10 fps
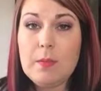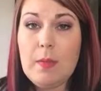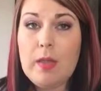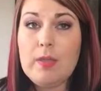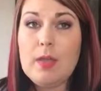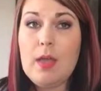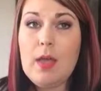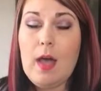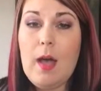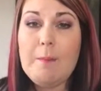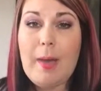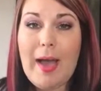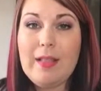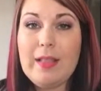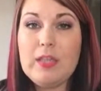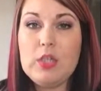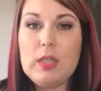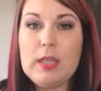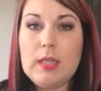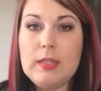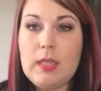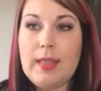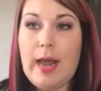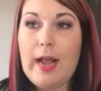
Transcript: month, mileage, things like that.